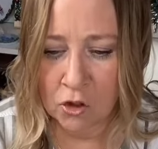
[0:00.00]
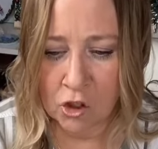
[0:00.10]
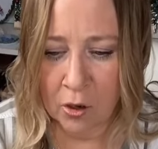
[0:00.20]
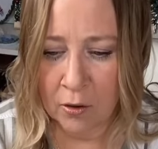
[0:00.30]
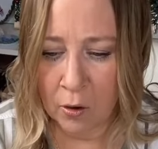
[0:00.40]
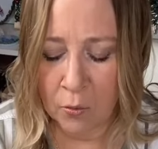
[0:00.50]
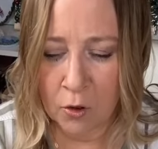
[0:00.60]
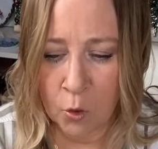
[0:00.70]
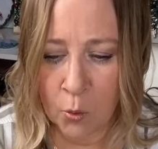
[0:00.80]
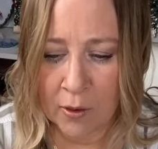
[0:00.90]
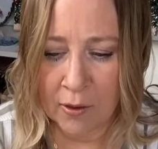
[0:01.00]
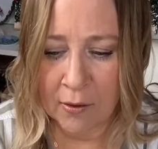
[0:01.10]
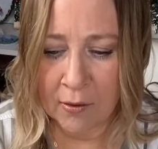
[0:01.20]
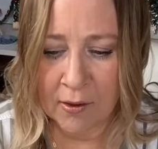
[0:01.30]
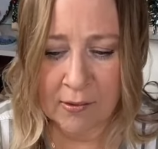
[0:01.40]
show y'all real
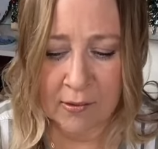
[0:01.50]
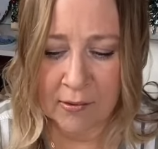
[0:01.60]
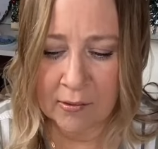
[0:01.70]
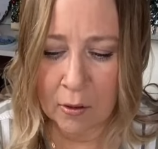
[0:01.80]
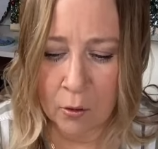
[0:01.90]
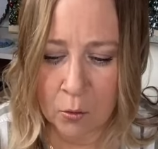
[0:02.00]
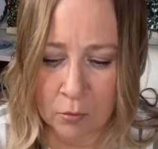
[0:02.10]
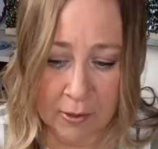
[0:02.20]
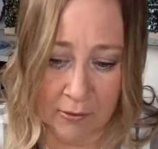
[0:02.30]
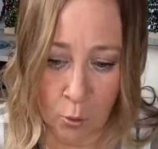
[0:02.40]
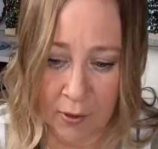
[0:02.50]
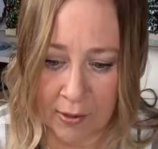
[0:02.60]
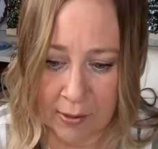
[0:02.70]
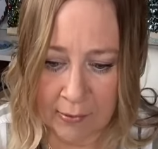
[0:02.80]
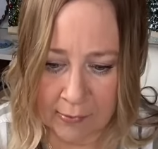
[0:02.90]
quick because it's
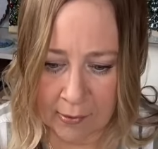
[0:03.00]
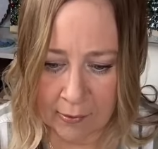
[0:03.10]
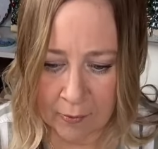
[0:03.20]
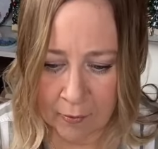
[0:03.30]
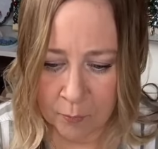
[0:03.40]
quick and easy.